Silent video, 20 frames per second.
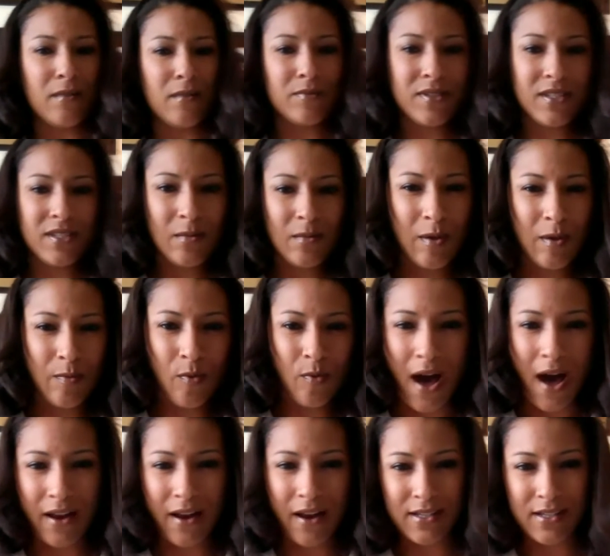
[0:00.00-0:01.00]
seek people
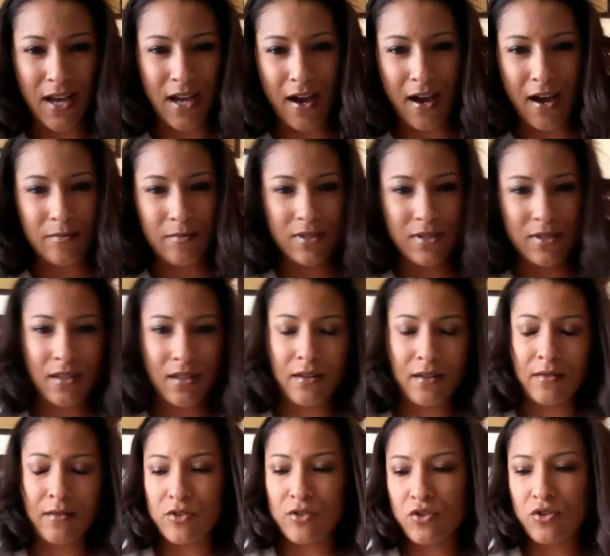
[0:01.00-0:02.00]
out at times
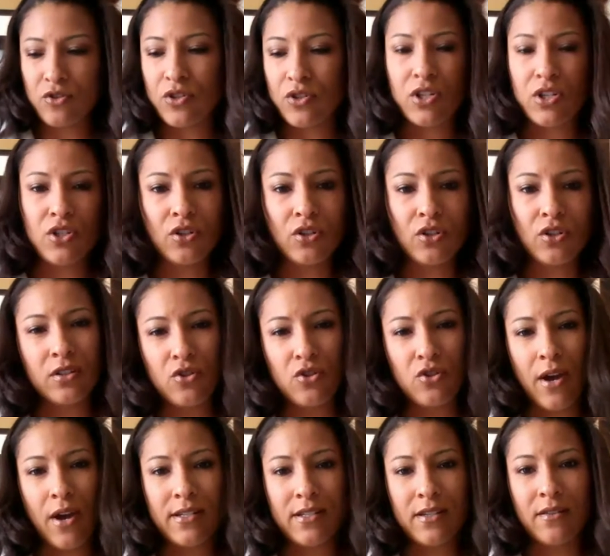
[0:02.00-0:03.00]
and strategically
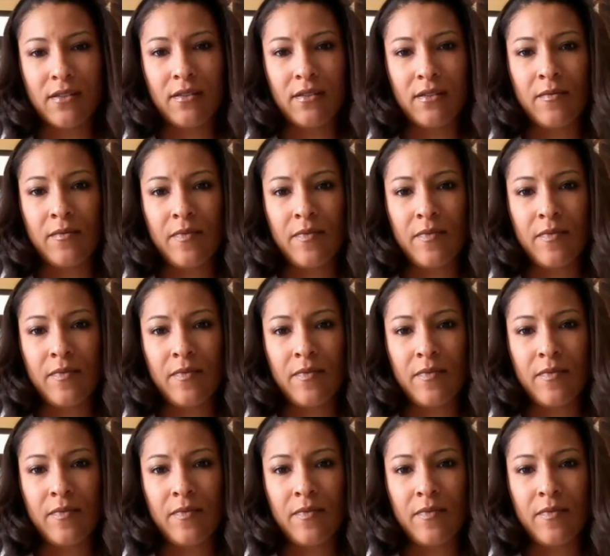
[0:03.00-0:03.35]
try to